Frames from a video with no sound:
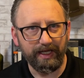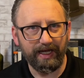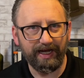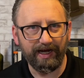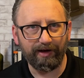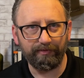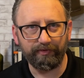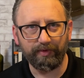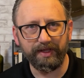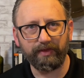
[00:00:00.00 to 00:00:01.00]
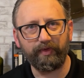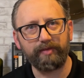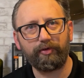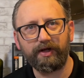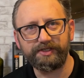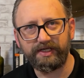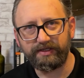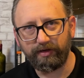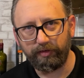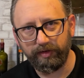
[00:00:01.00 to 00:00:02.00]
how the rest of this
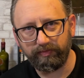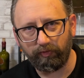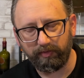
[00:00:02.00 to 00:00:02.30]
project goes for